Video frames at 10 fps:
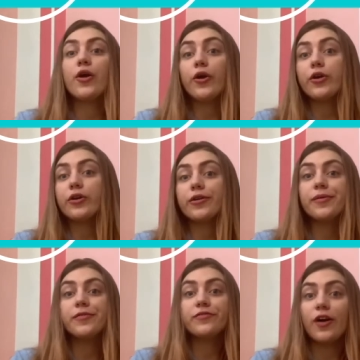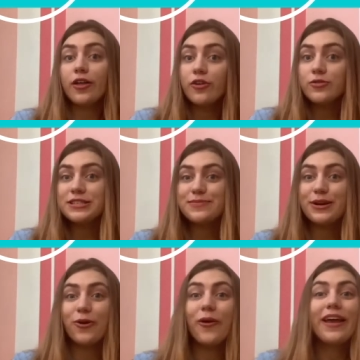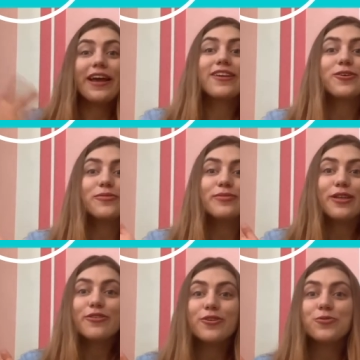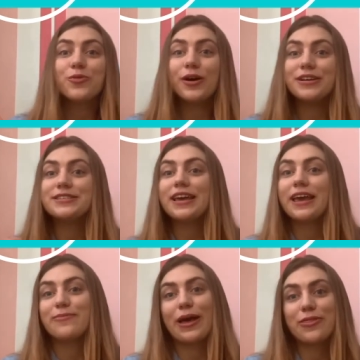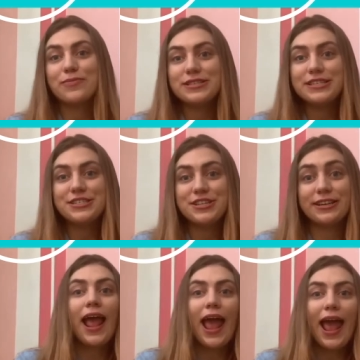Her father was a poet and her mother was a mathematician.